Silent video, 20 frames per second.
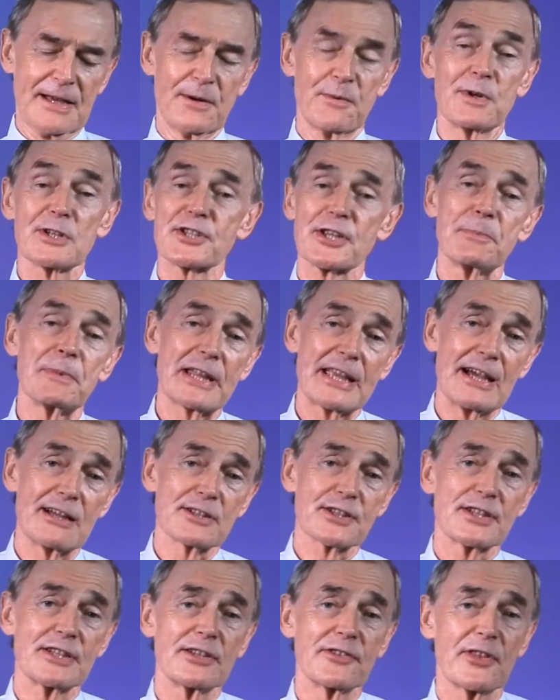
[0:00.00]
Well, somebody
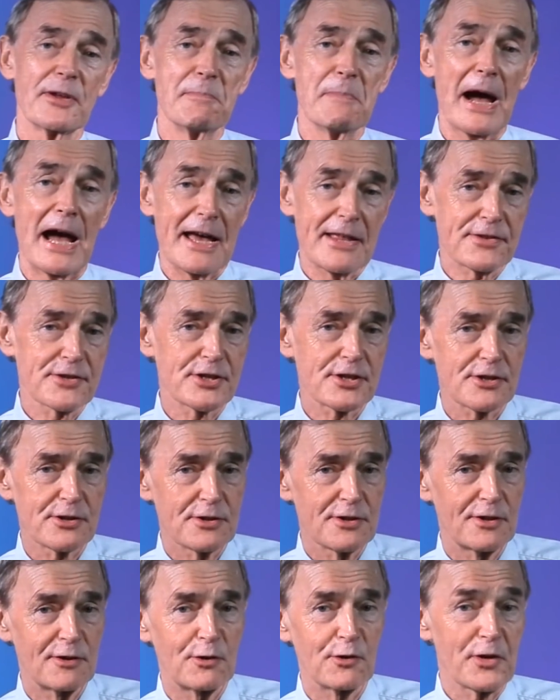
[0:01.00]
else did the
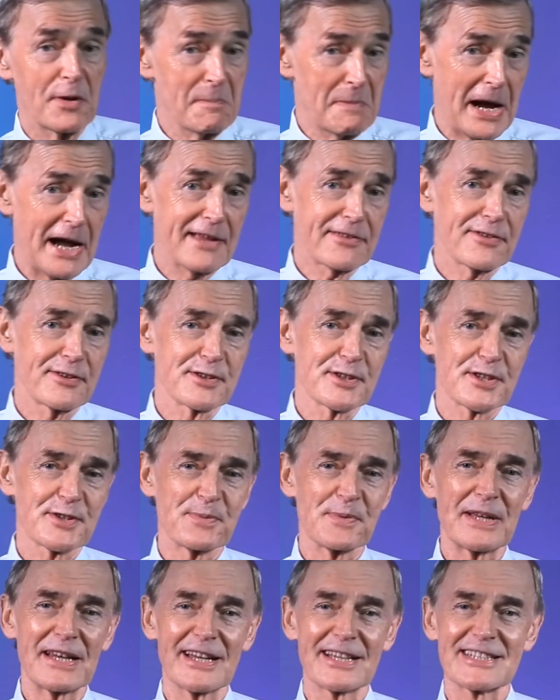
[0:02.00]
maths, or the math, as
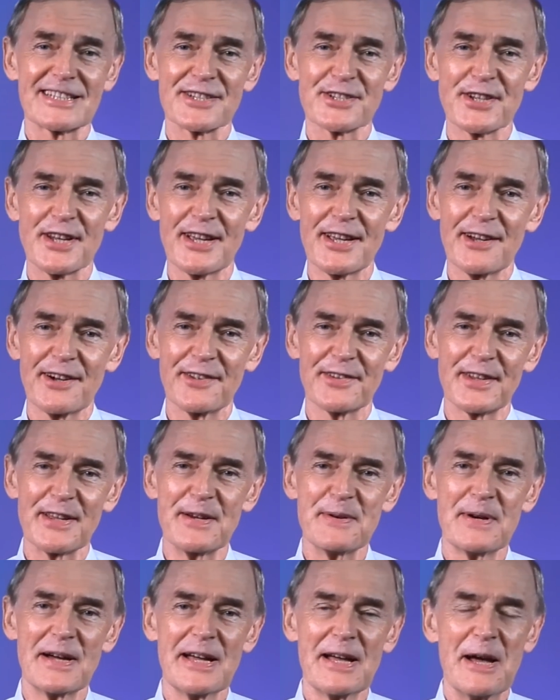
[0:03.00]
we like to say, on
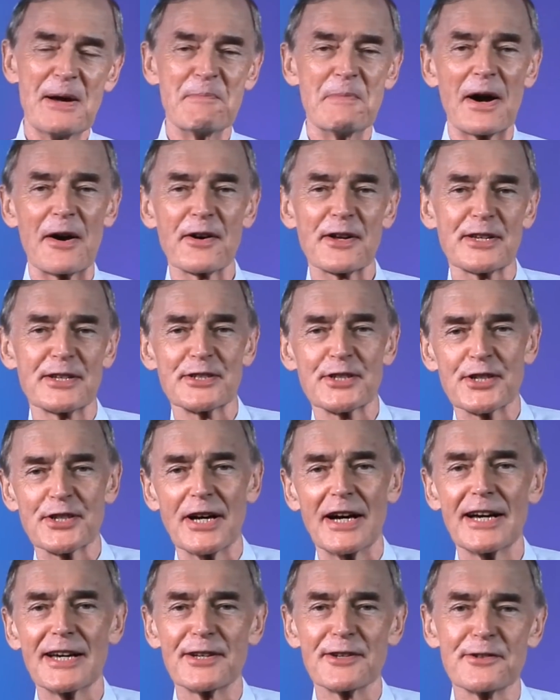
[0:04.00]
the American
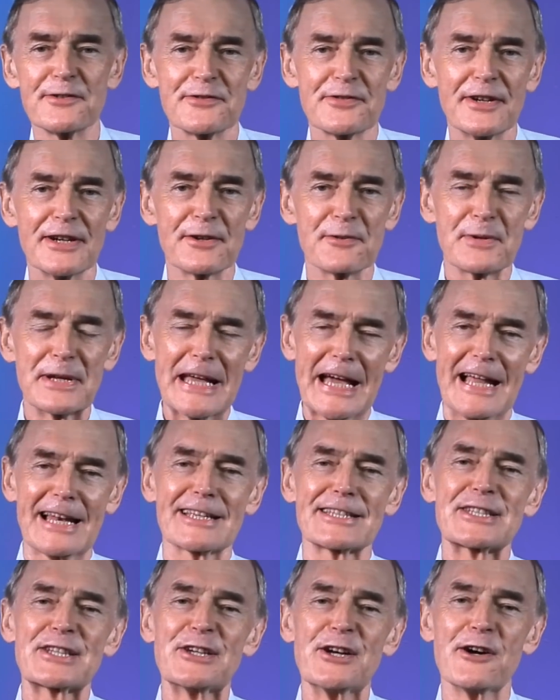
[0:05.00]
side of uh,
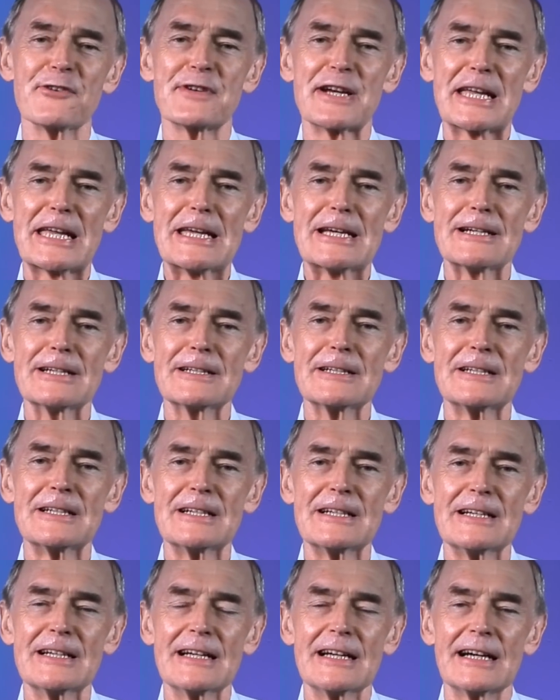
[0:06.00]
reality over here,
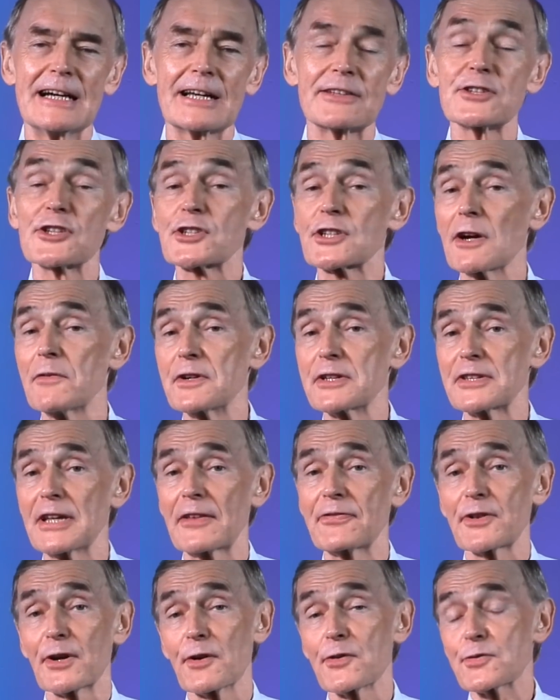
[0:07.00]
and discovered
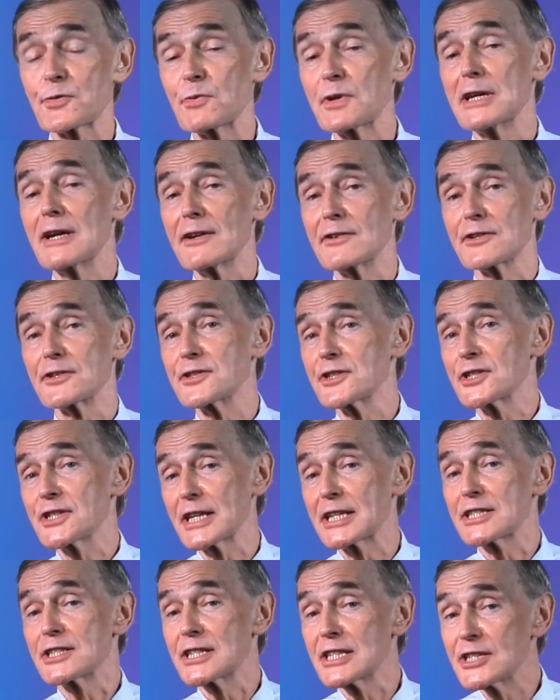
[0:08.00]
that there are
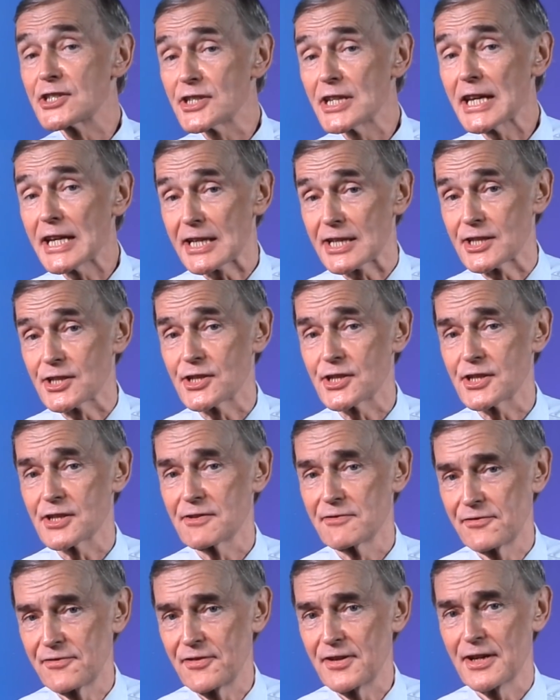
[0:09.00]
366
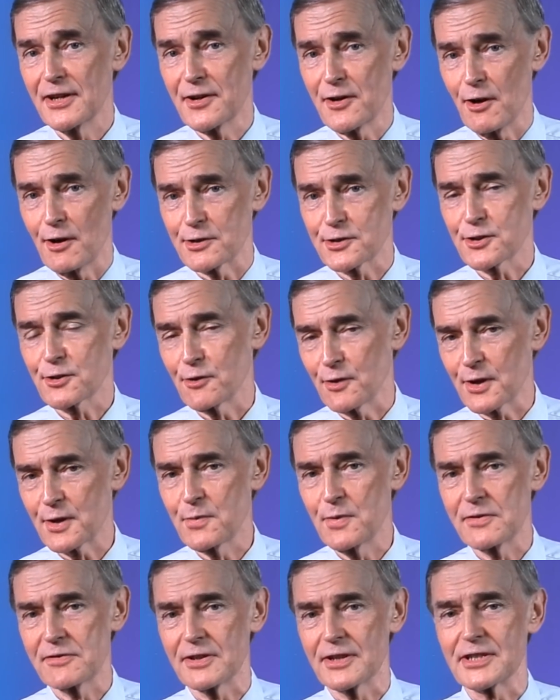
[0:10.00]
fear nots or
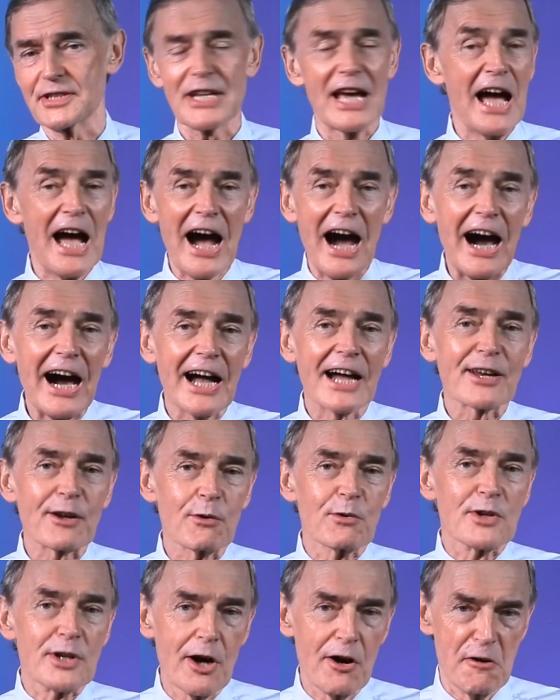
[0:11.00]
equivalent. I
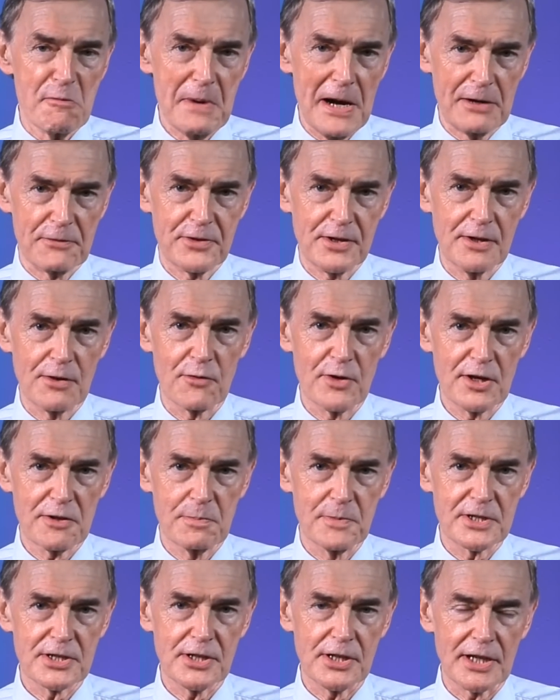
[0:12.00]
don't know about the
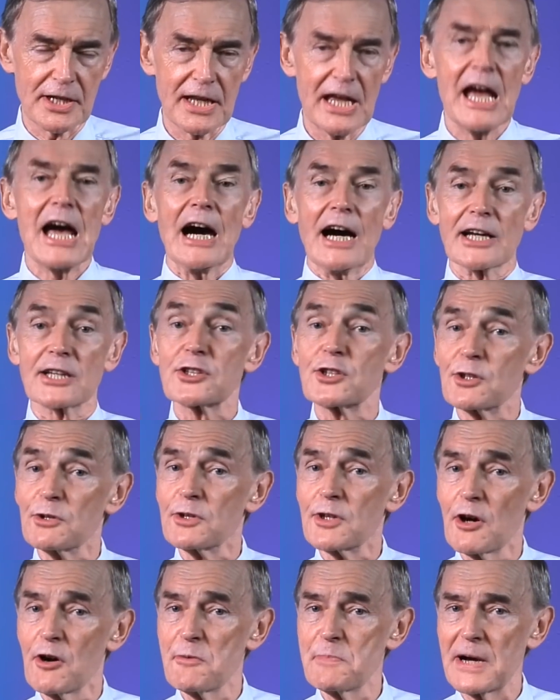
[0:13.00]
arithmetic. I do
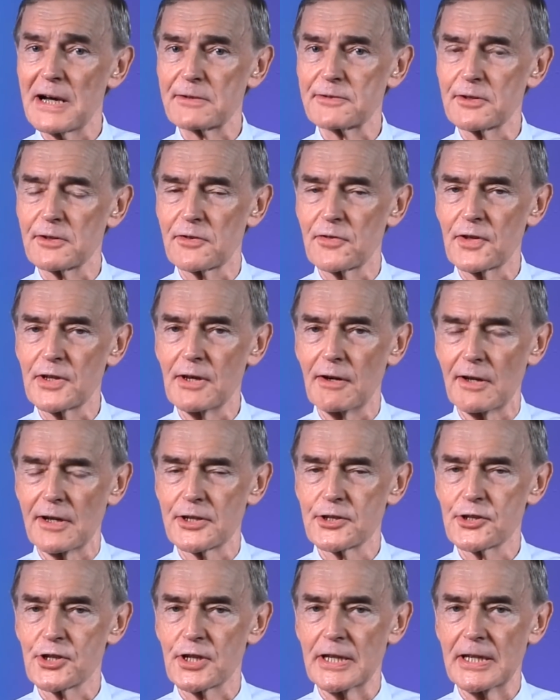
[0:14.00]
know about the
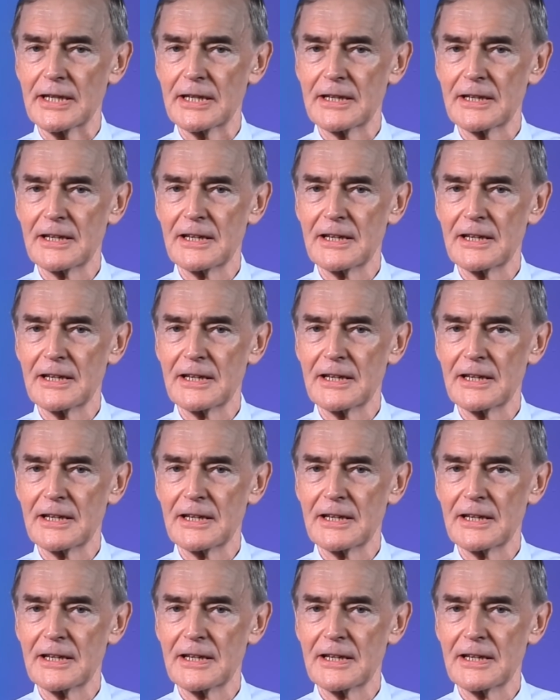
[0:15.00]
theology.